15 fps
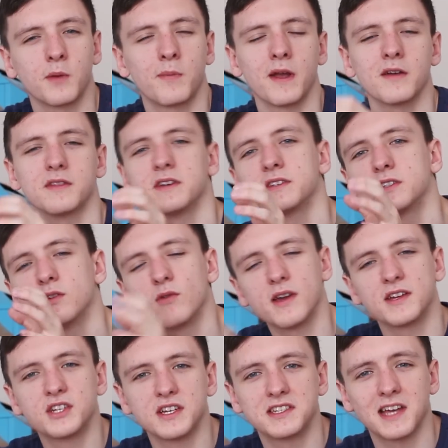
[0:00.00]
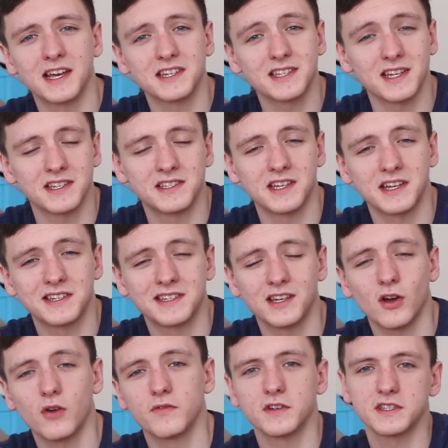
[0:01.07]
compare this to a GTX
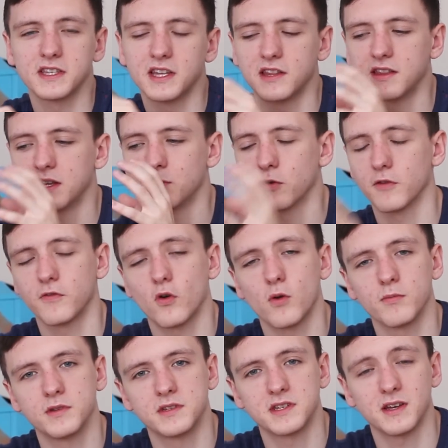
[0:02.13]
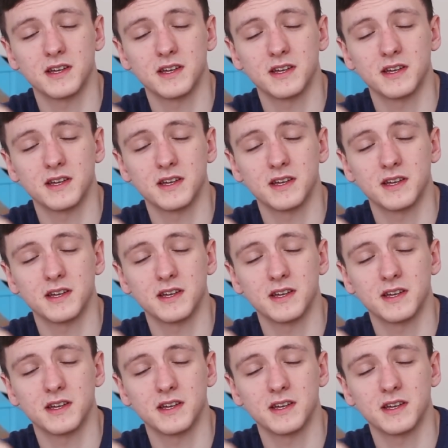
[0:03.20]
1060, obviously the performance,